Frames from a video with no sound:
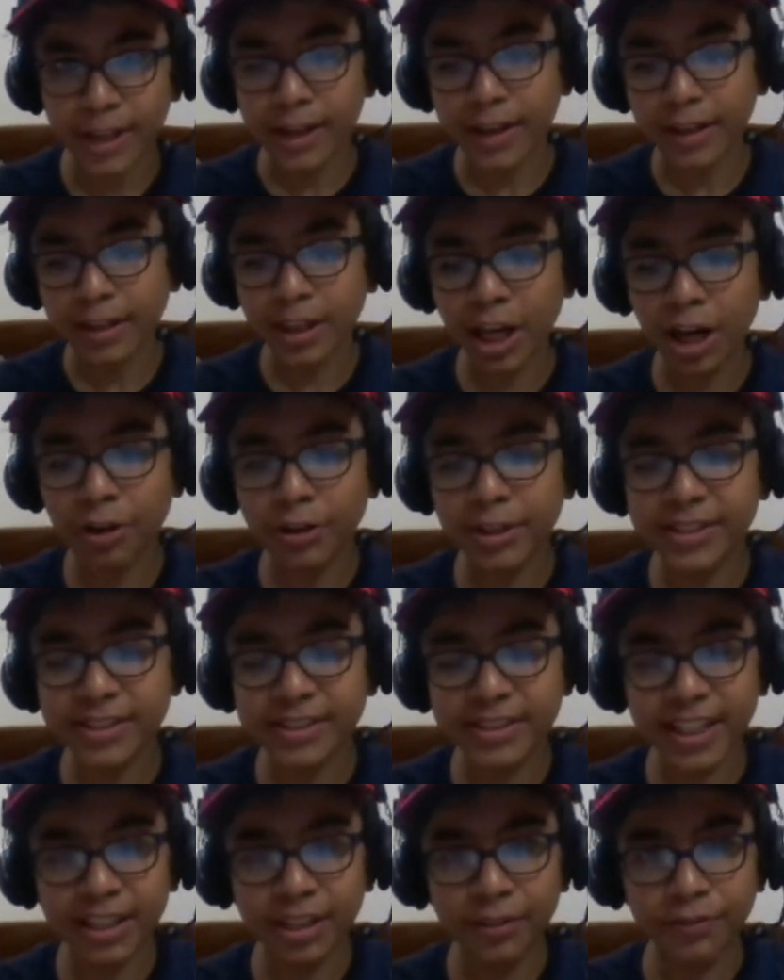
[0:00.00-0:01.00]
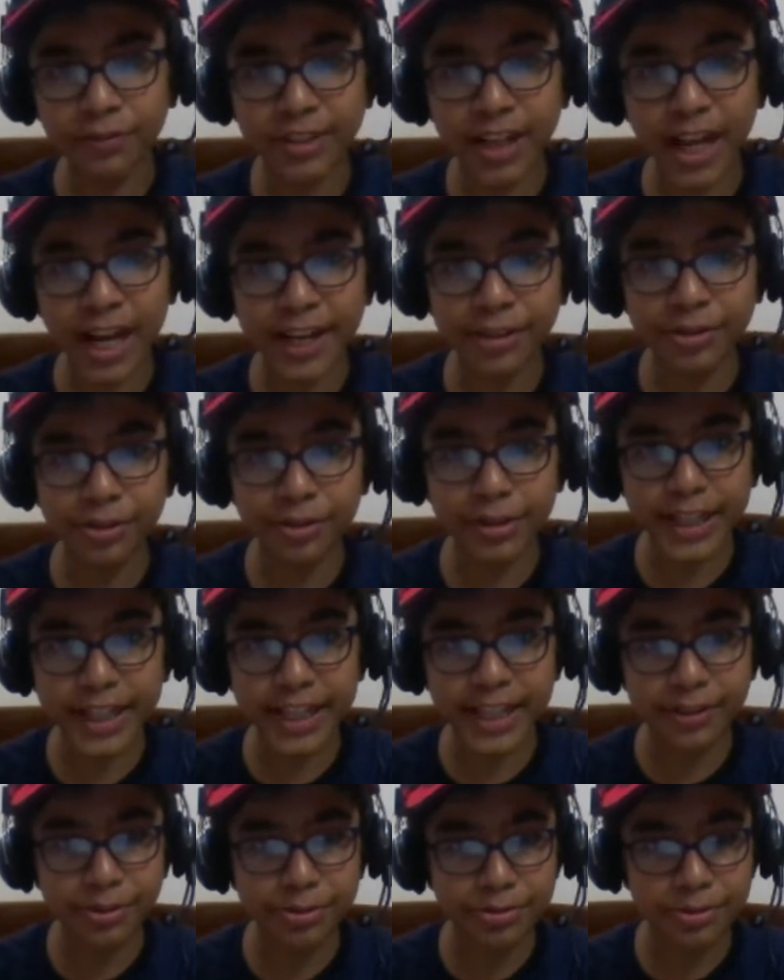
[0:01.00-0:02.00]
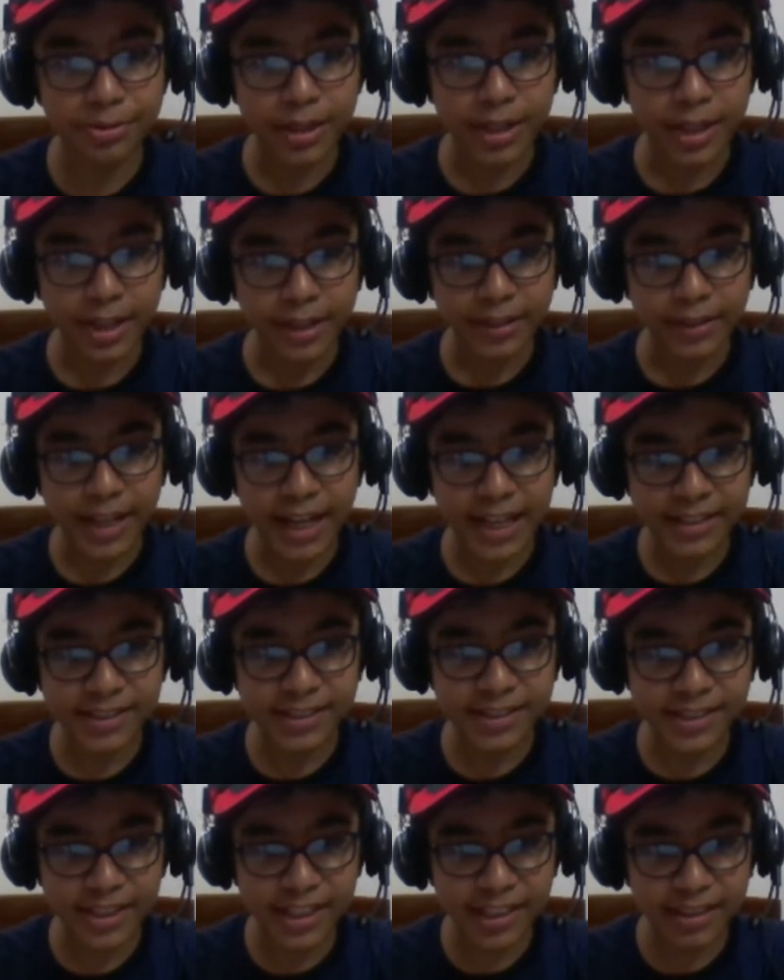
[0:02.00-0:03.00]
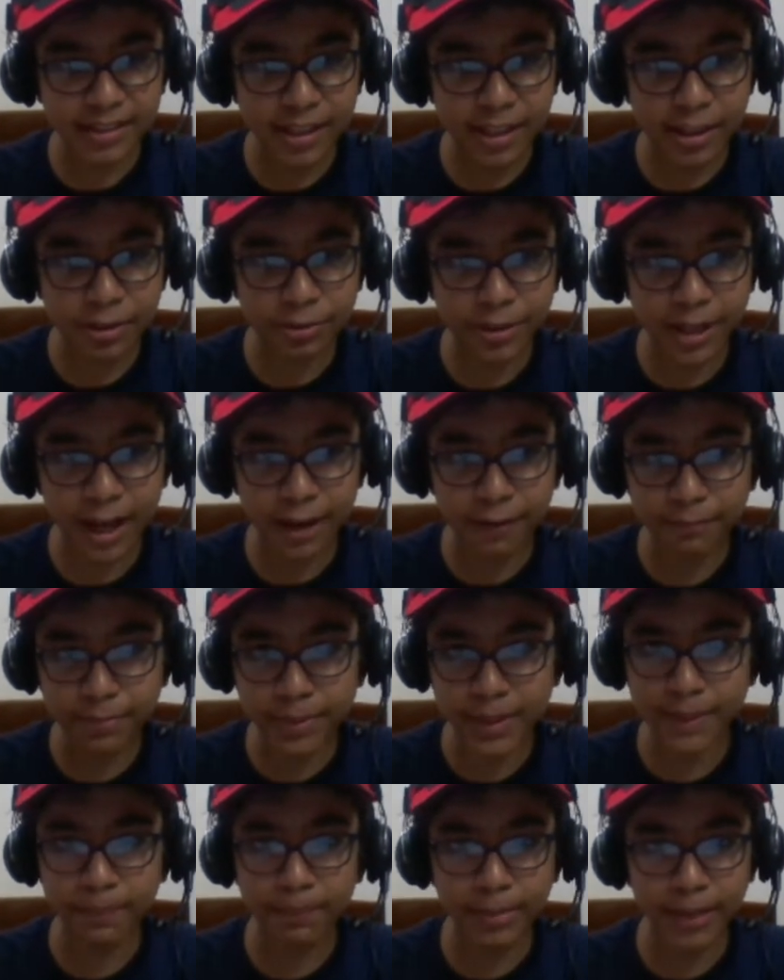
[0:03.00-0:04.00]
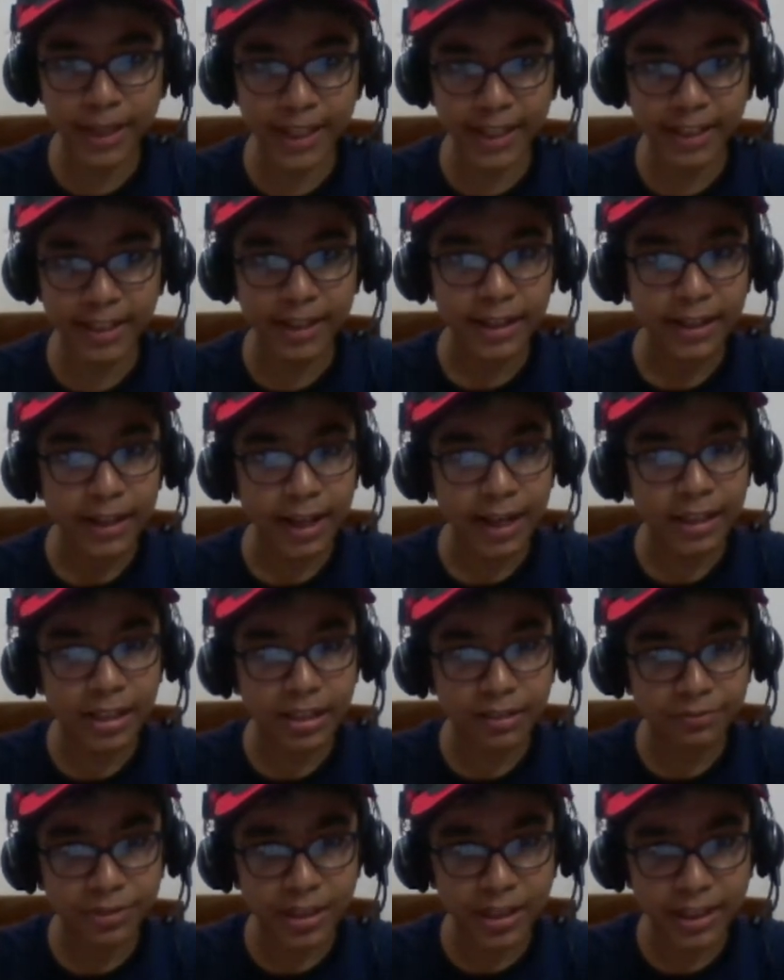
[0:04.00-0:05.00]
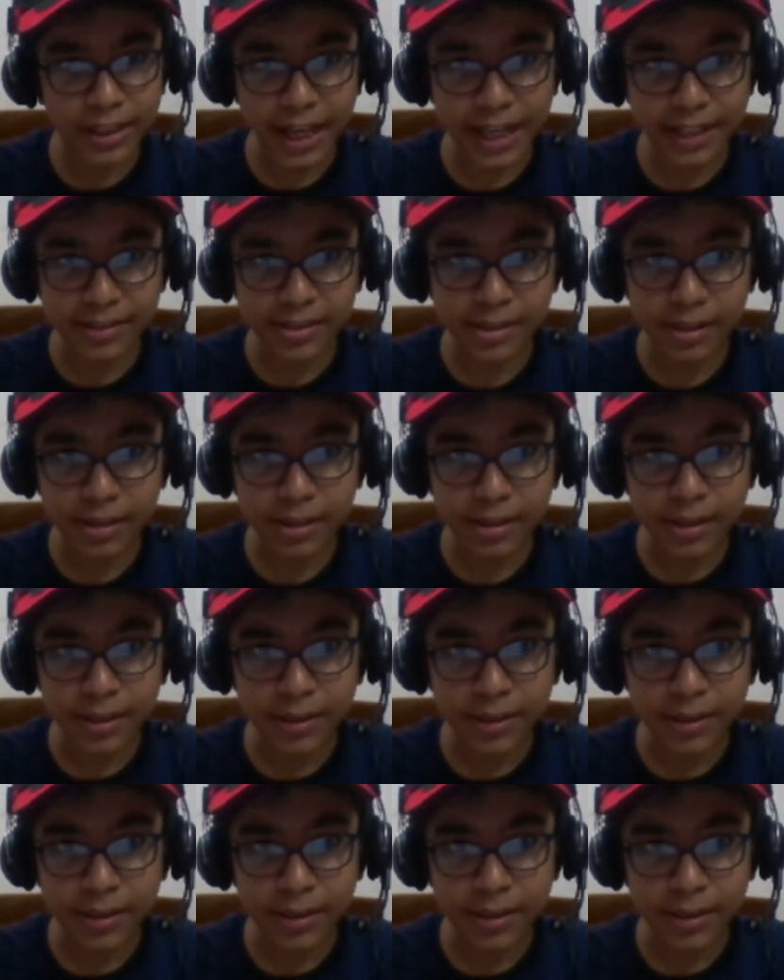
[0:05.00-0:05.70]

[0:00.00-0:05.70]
Now instead of knight to e2, knight c3 could have been played, and after castle,